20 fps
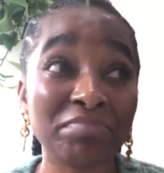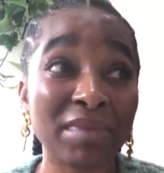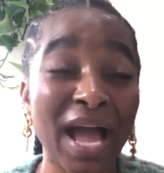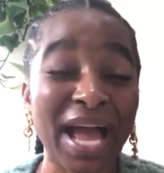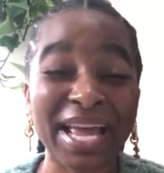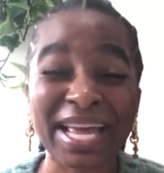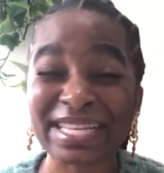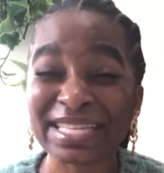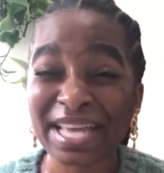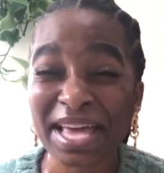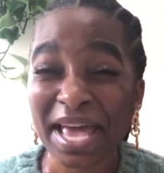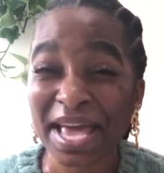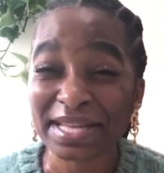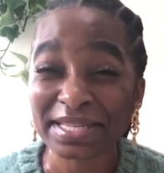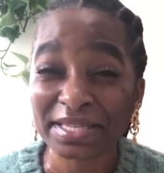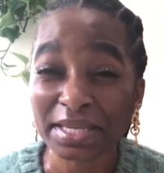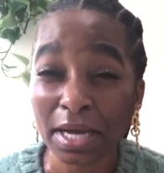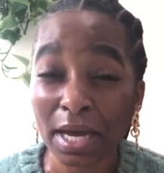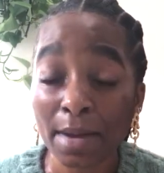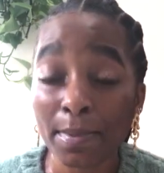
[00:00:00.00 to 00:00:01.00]

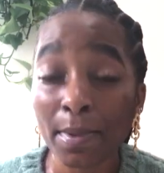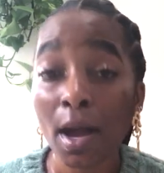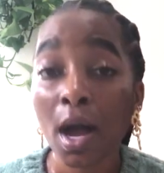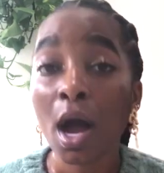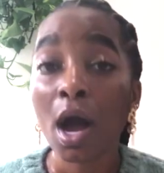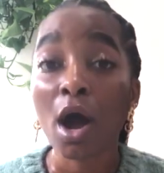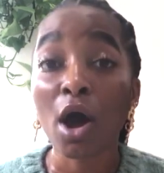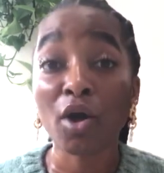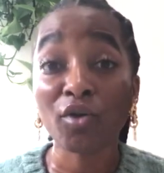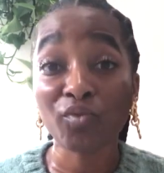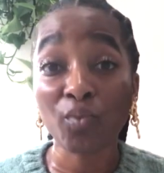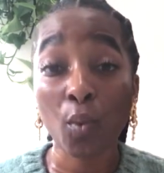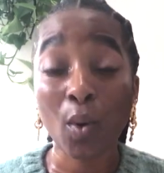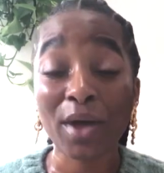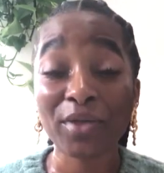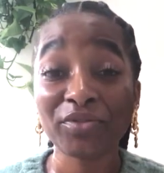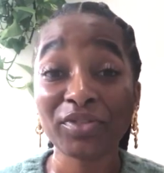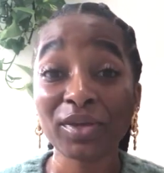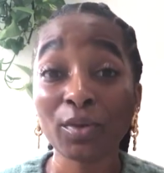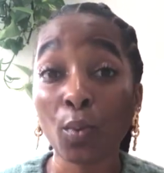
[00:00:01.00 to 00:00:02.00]
heads up of
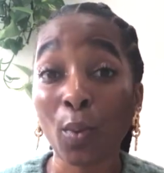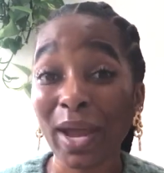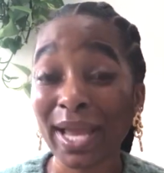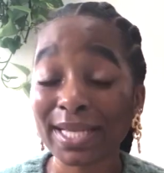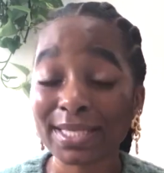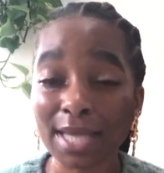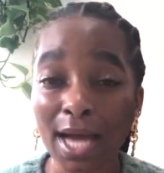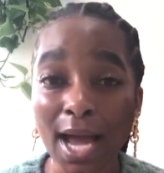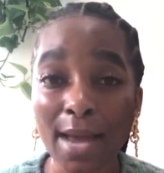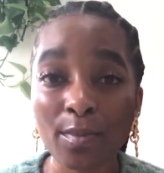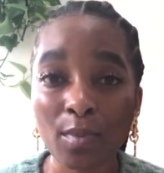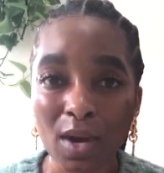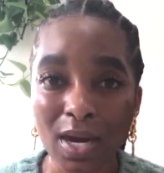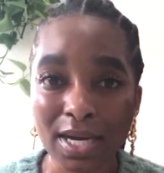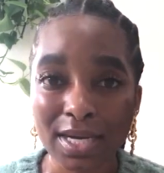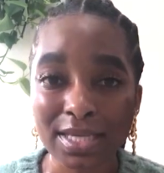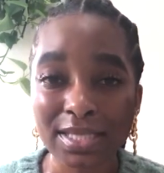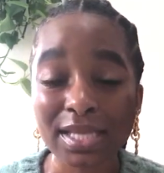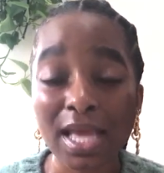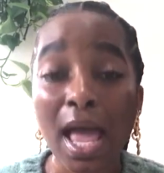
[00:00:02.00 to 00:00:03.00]
what the wait time
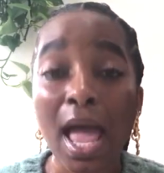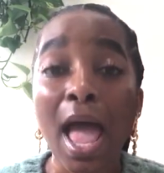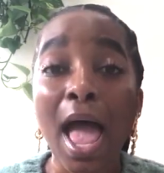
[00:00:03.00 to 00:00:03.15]
was.